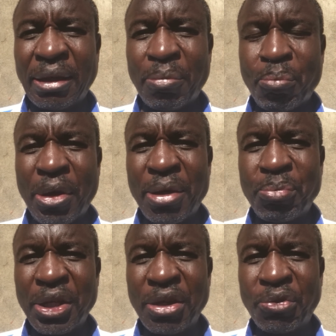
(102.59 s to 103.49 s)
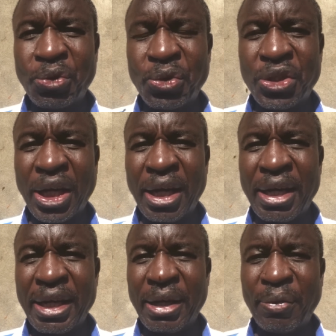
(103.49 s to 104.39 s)
maybe in future
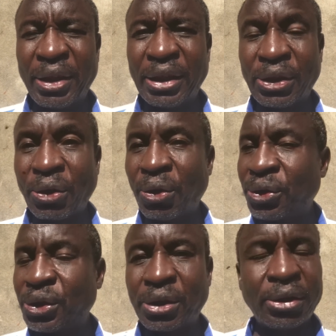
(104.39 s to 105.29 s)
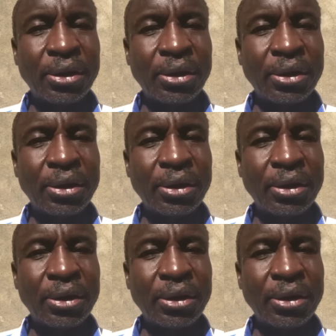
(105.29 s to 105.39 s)
he will disclose.